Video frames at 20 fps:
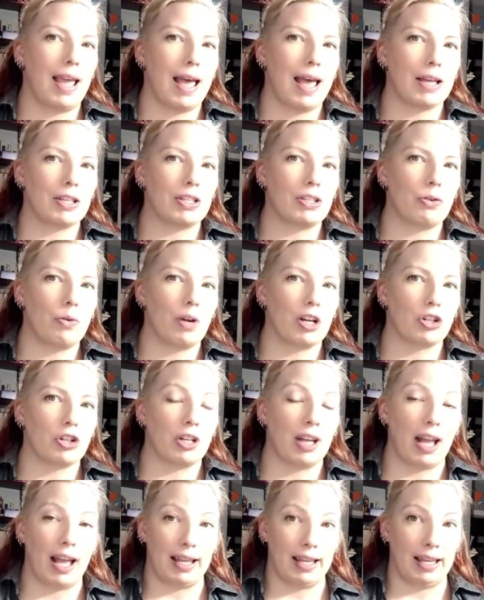asked
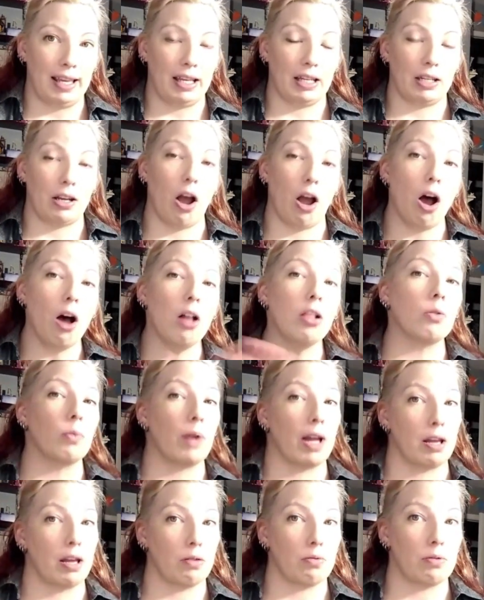question I get all
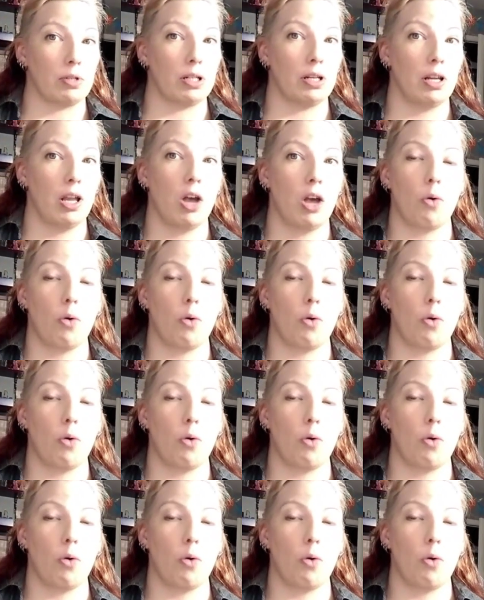around